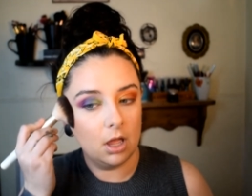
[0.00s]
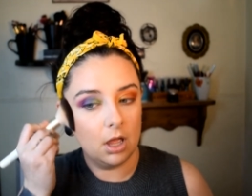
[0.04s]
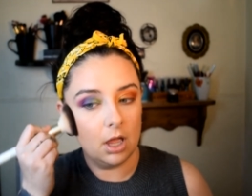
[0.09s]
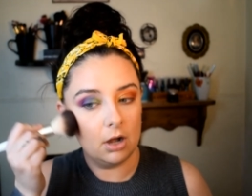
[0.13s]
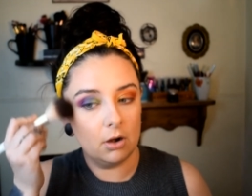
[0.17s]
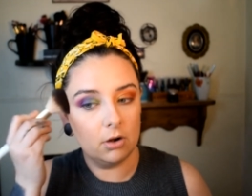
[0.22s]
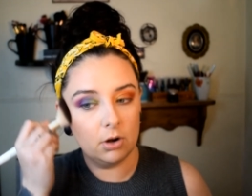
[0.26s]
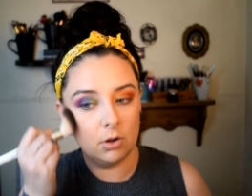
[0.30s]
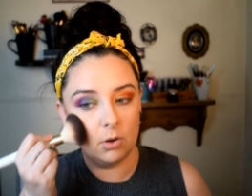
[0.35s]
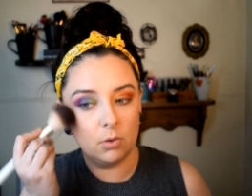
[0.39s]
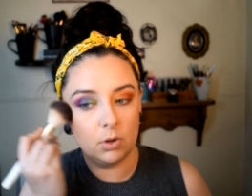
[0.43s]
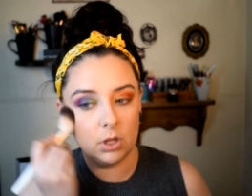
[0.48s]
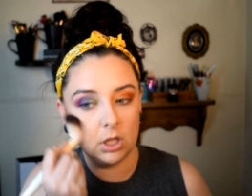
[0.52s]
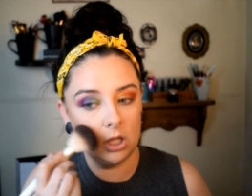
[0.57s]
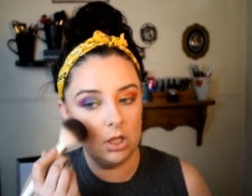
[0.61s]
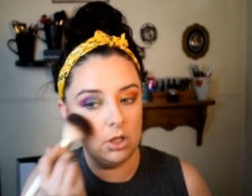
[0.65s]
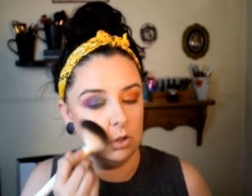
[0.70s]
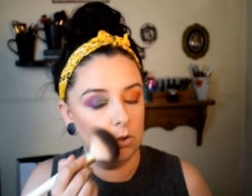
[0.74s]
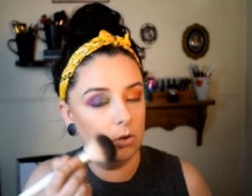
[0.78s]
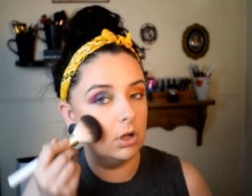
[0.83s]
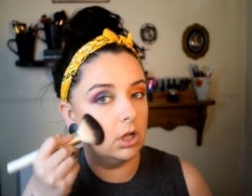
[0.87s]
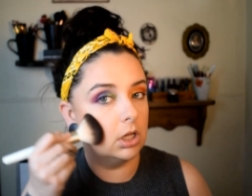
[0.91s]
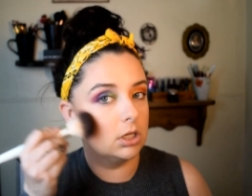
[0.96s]
I don't know,
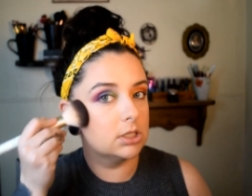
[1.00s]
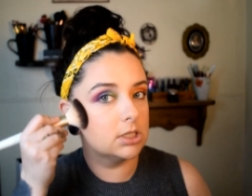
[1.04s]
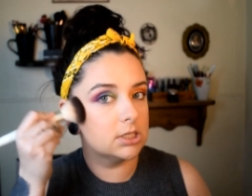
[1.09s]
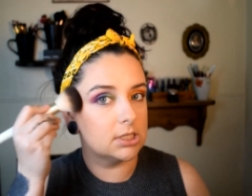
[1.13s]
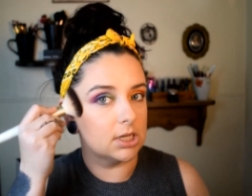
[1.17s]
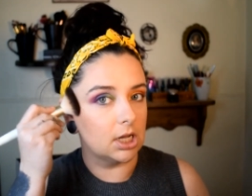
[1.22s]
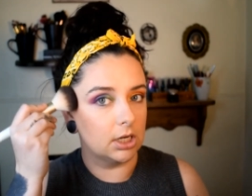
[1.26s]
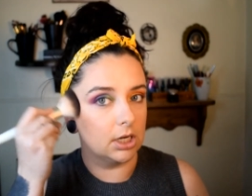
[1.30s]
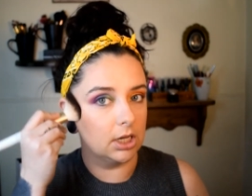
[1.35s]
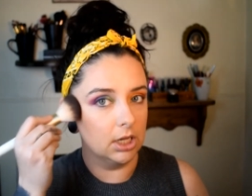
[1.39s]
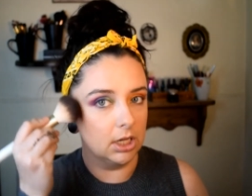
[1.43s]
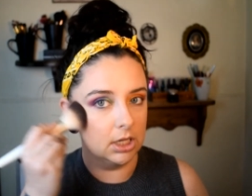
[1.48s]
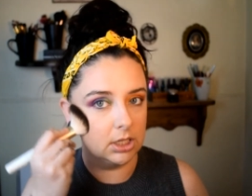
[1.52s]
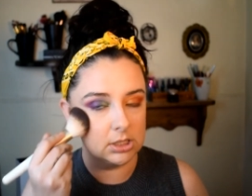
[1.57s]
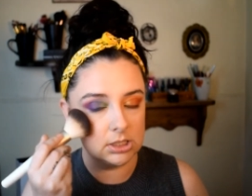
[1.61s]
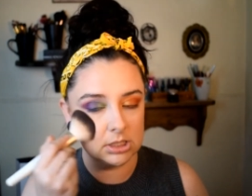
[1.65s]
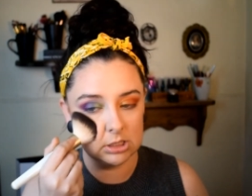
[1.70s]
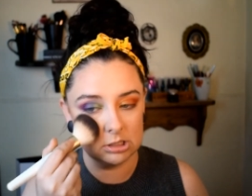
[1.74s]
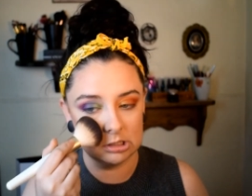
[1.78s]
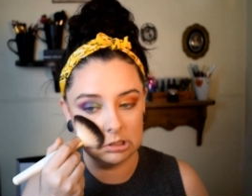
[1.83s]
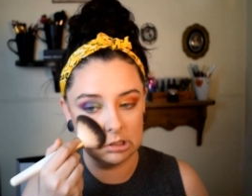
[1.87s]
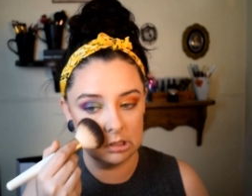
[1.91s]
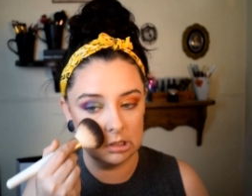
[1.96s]
cute and
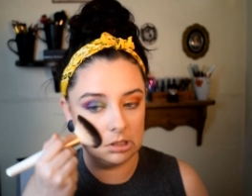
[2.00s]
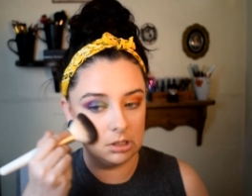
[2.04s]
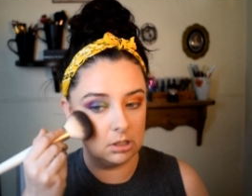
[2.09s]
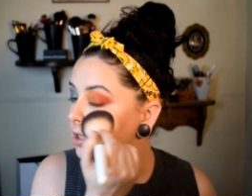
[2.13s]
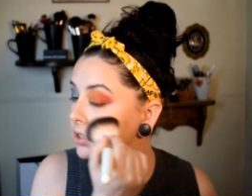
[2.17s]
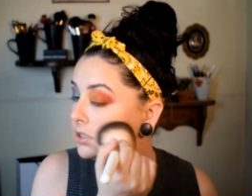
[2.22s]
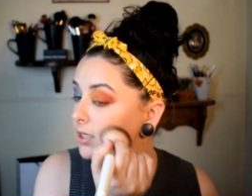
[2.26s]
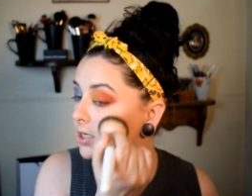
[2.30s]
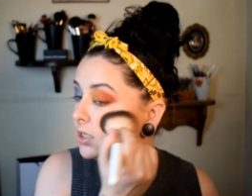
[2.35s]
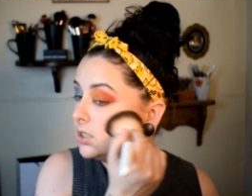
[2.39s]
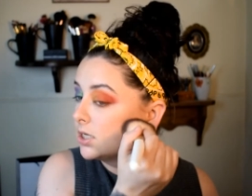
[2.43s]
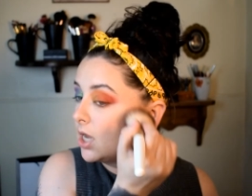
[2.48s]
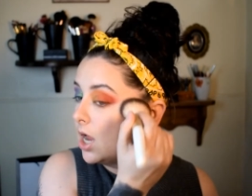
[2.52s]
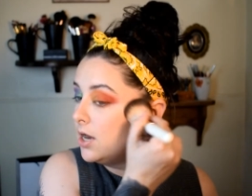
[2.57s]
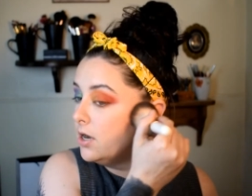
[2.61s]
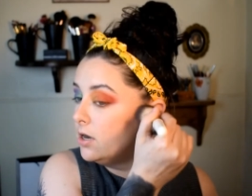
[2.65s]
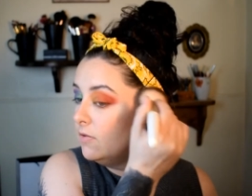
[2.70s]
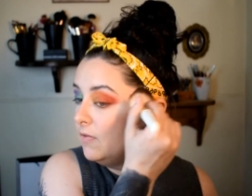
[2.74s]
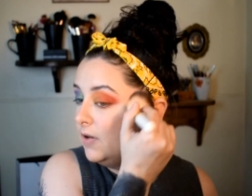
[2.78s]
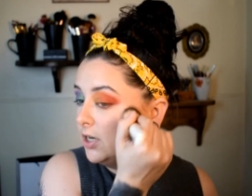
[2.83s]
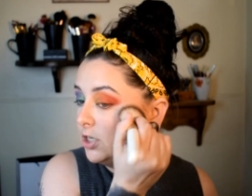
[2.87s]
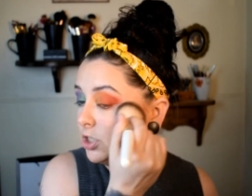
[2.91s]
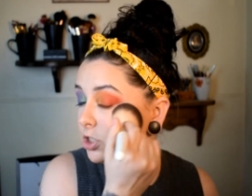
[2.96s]
sun-kissed. This is kind
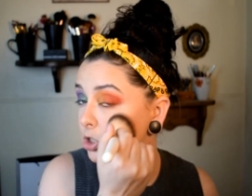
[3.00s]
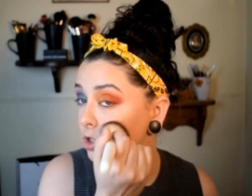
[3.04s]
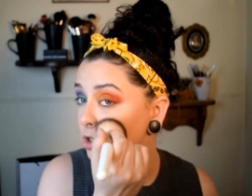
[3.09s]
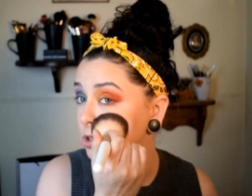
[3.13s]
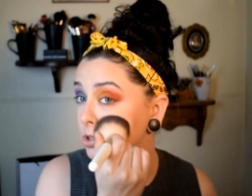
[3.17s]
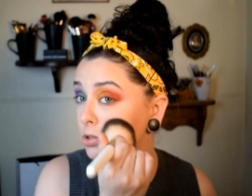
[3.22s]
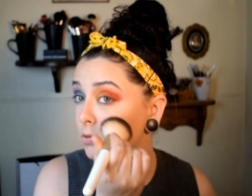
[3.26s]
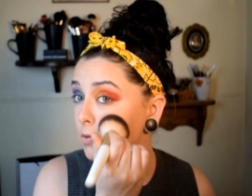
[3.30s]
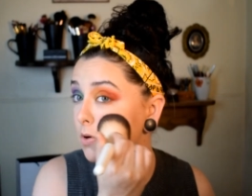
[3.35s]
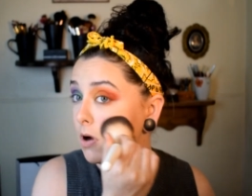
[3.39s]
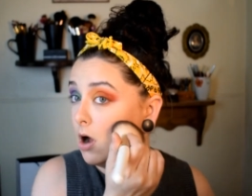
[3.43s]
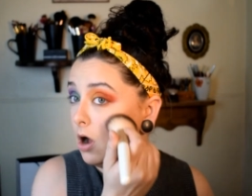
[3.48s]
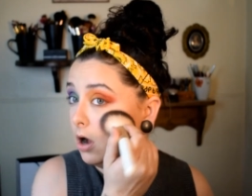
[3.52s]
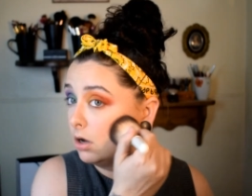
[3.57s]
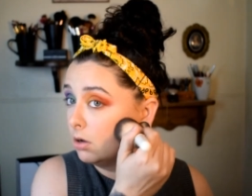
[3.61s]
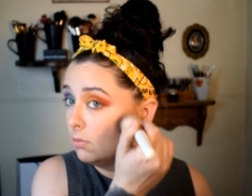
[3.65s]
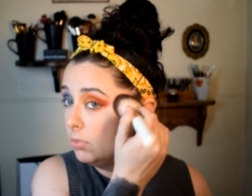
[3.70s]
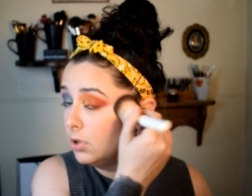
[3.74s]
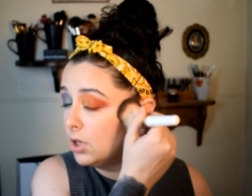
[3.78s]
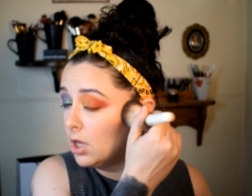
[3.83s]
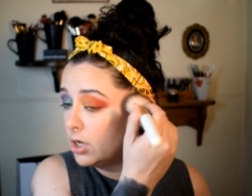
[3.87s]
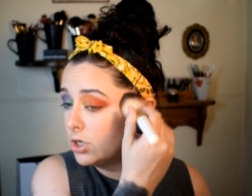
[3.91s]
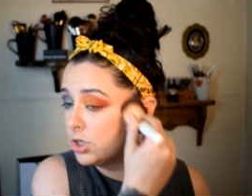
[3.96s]
of a strong
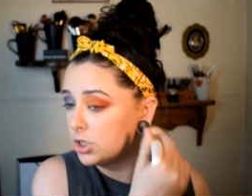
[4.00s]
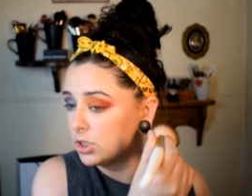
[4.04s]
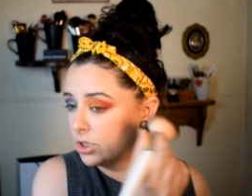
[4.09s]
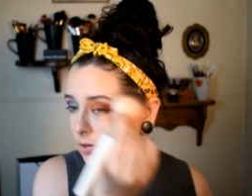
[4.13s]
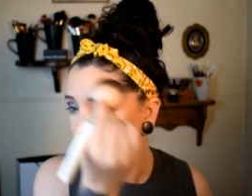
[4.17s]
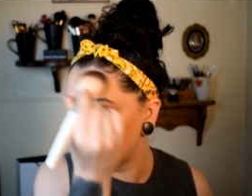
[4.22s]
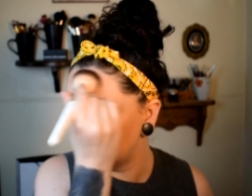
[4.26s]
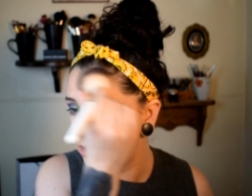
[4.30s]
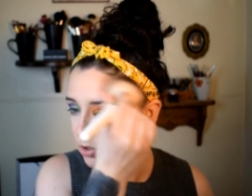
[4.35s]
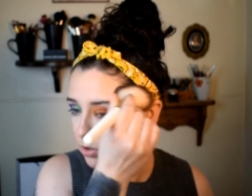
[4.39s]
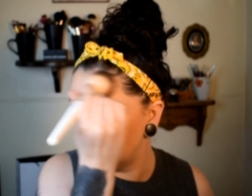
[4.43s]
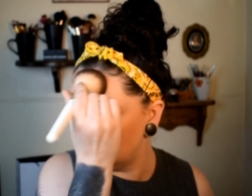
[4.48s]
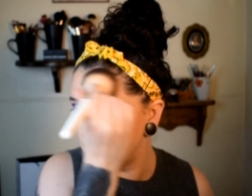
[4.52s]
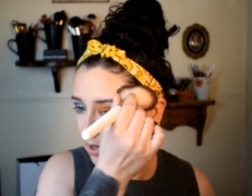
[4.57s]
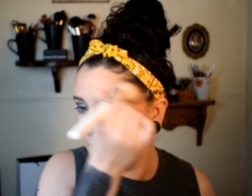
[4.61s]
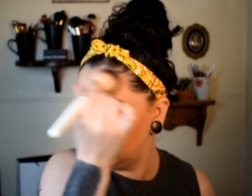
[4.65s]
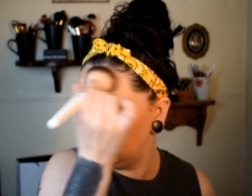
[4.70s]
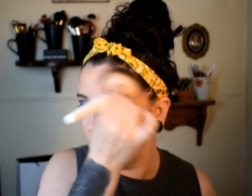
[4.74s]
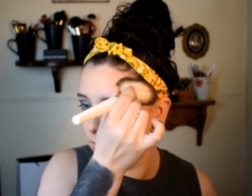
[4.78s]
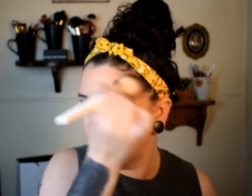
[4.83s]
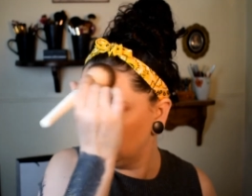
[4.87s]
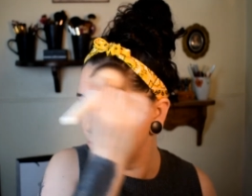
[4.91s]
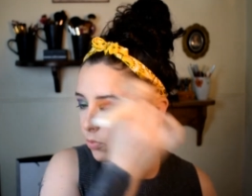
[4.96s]
blush, so I do go in
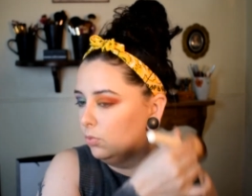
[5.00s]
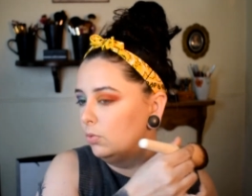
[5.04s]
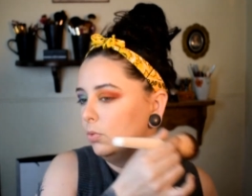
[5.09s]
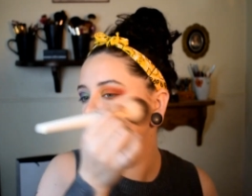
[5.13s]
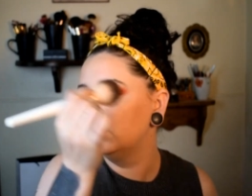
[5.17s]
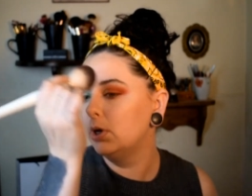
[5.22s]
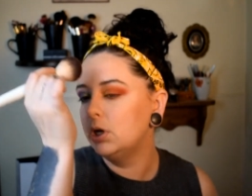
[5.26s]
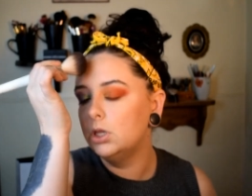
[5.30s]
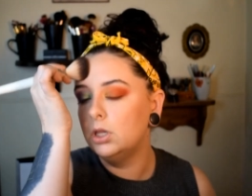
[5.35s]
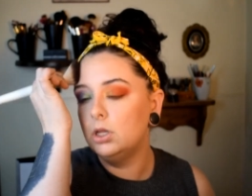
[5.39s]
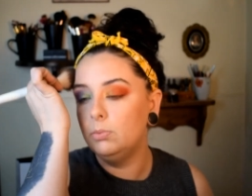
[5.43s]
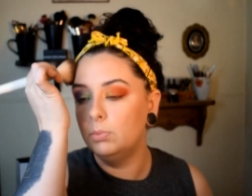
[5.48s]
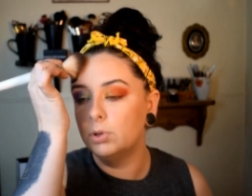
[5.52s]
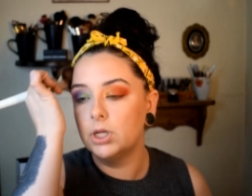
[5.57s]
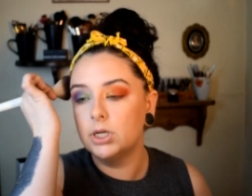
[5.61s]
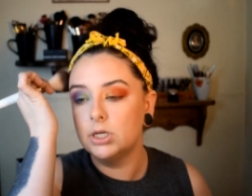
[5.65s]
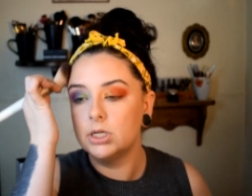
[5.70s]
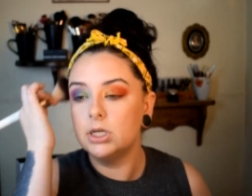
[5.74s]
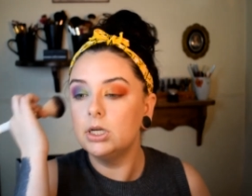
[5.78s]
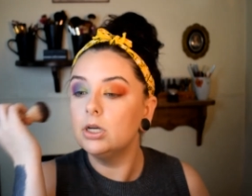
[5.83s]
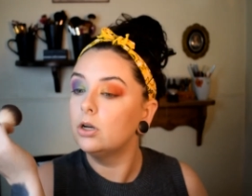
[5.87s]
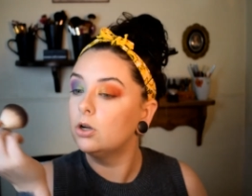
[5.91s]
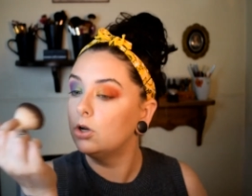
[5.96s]
and really
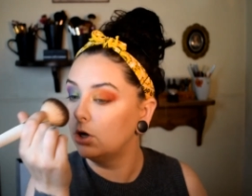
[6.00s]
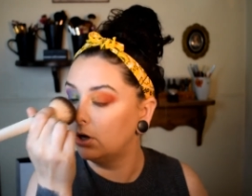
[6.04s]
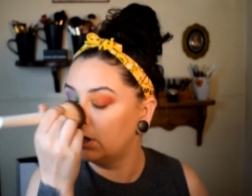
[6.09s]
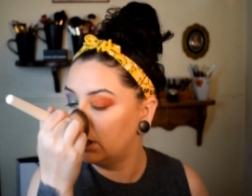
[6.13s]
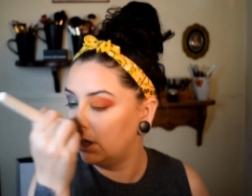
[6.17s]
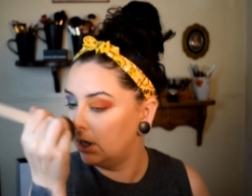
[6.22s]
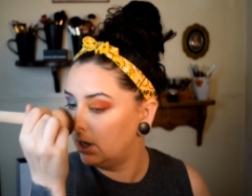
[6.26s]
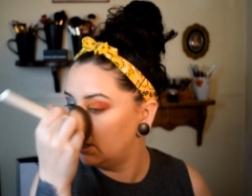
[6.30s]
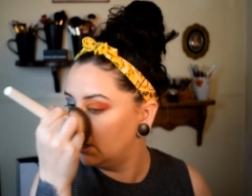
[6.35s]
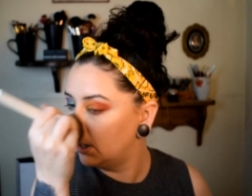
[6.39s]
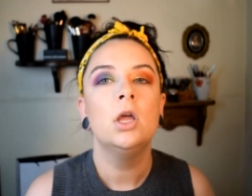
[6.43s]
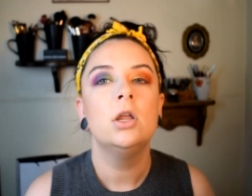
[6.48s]
blend it good.